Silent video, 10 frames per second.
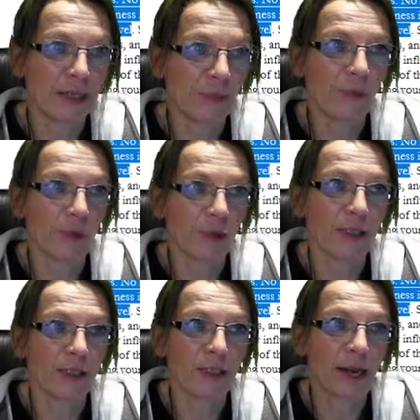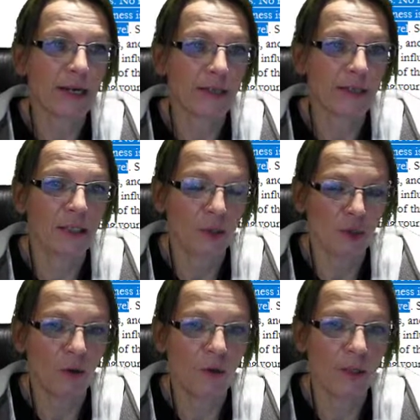these other projects still
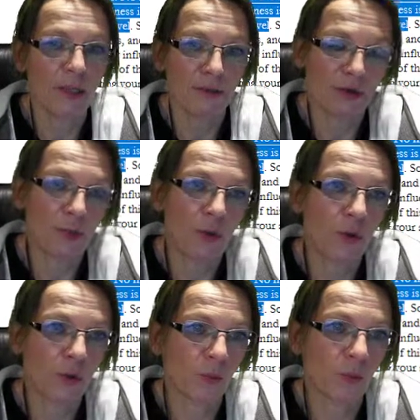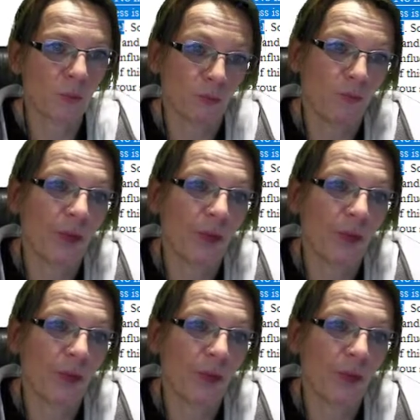has these codes, and if I merge,